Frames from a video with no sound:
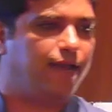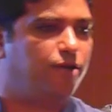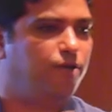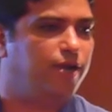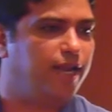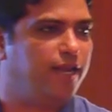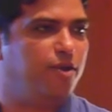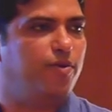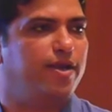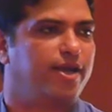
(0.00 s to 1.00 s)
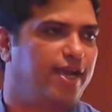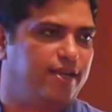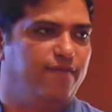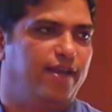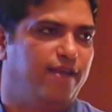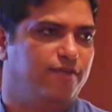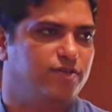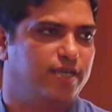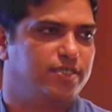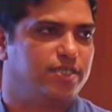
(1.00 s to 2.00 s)
end to really do interactive data
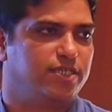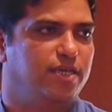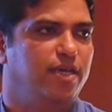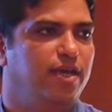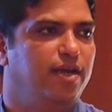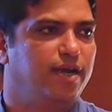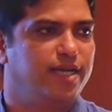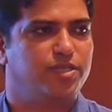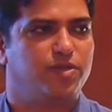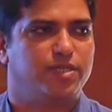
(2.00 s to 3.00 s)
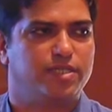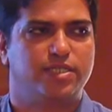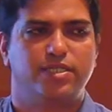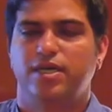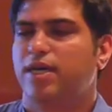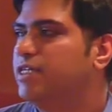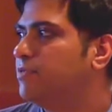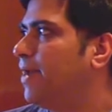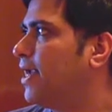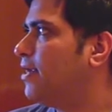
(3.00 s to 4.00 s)
visualization, right? So this
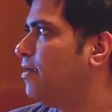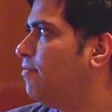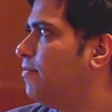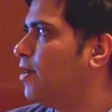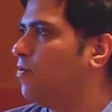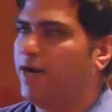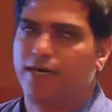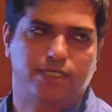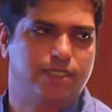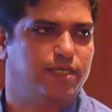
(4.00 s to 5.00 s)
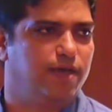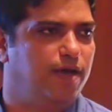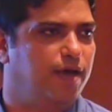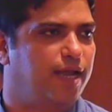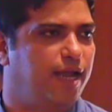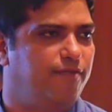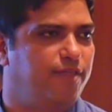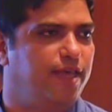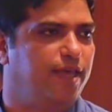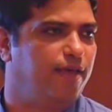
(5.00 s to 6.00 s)
spectrum requires kind of
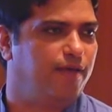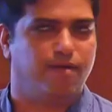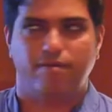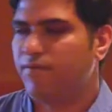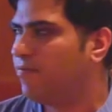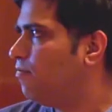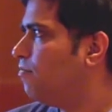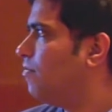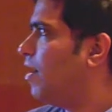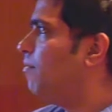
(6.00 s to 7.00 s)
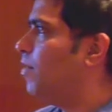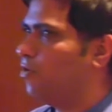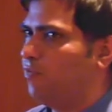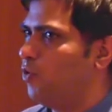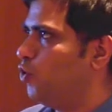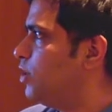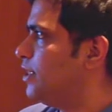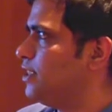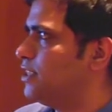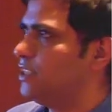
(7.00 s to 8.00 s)
thinking about both
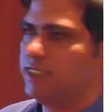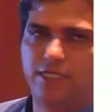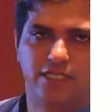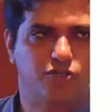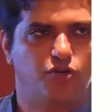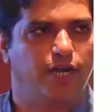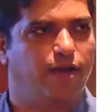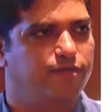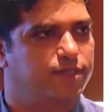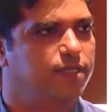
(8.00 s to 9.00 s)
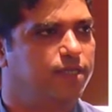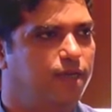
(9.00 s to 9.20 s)
these trade-offs.